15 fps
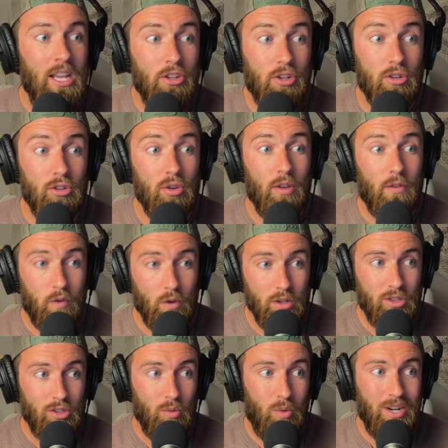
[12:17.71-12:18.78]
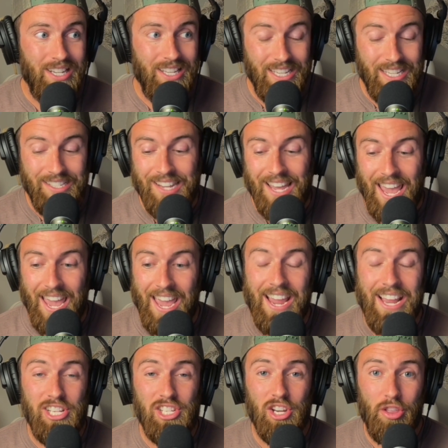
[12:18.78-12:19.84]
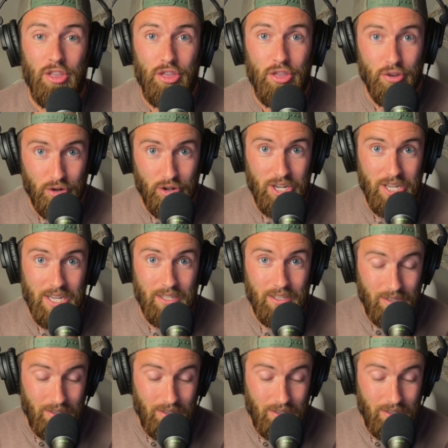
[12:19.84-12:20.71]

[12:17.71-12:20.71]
So Drew, the first one is age thirty.